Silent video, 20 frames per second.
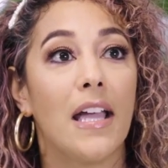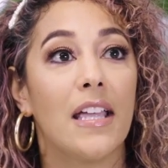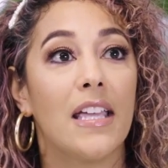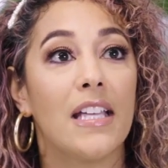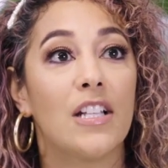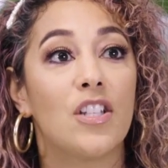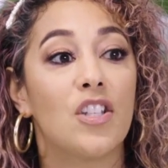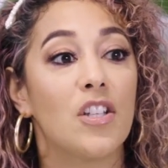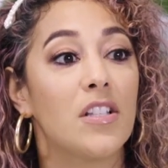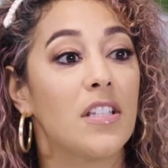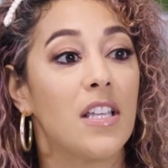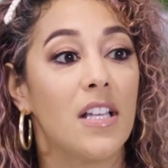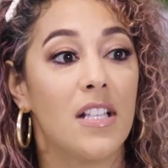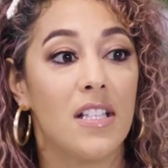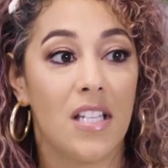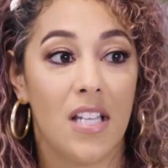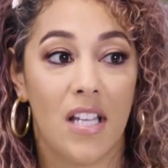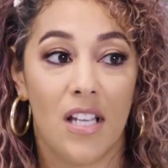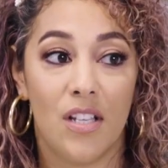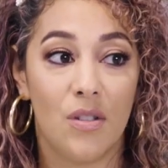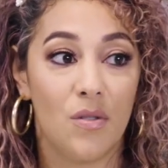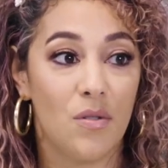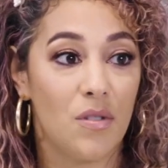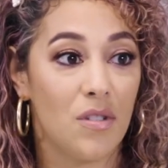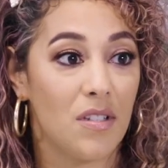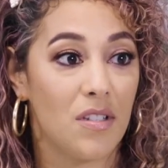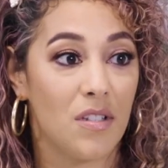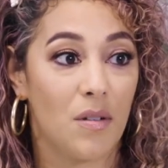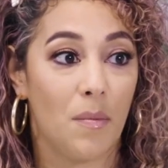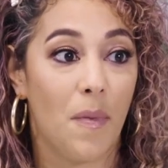It just continues
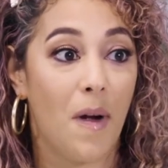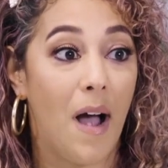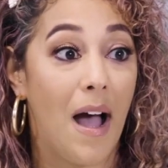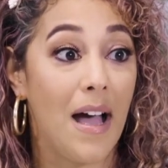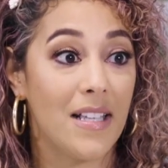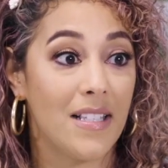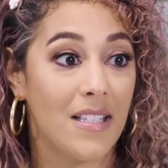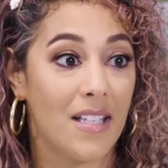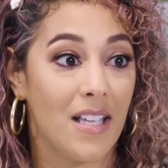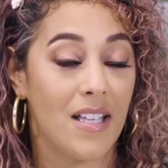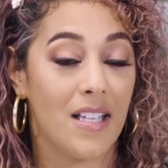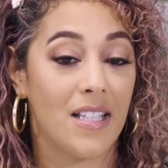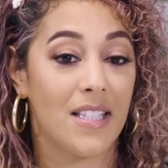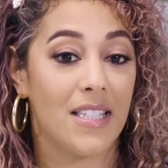to surprise us.